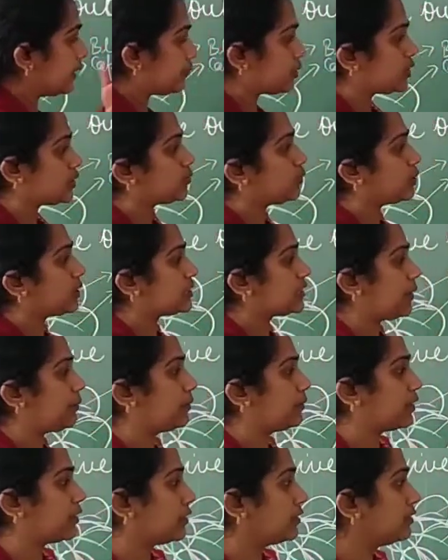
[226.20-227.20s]
process, what's
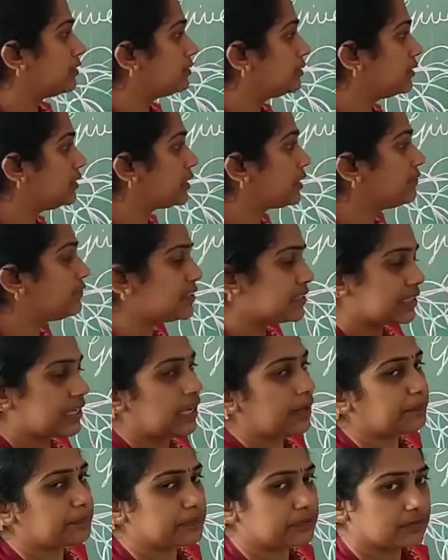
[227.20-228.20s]
happening? The reverse
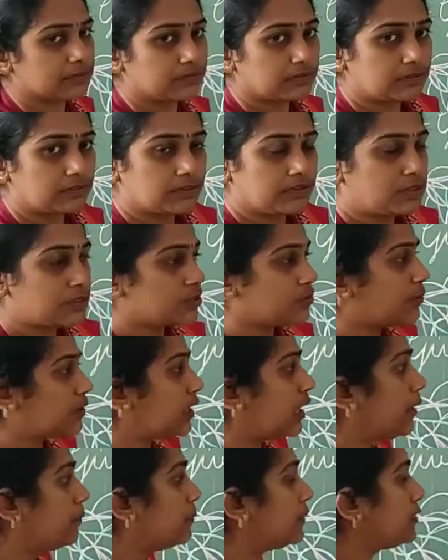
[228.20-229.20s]
happen. So what
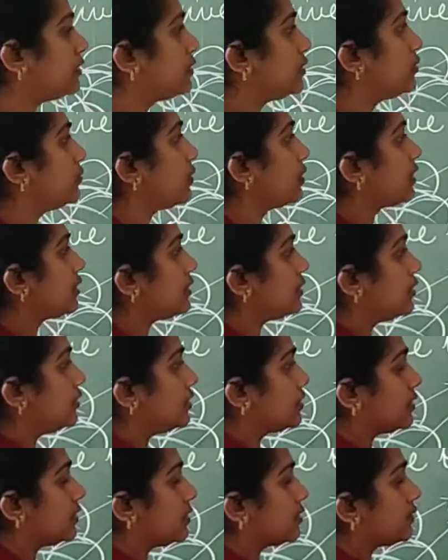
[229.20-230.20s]
happened during
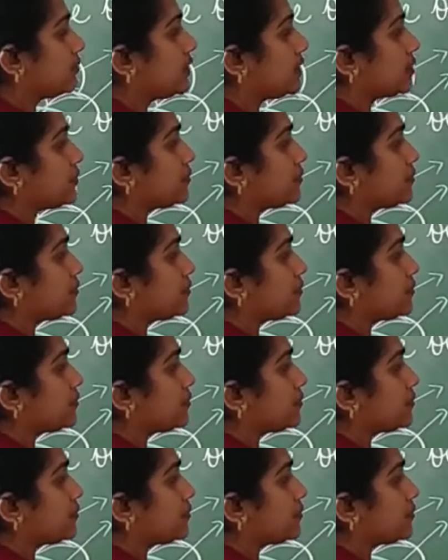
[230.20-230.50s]
reverse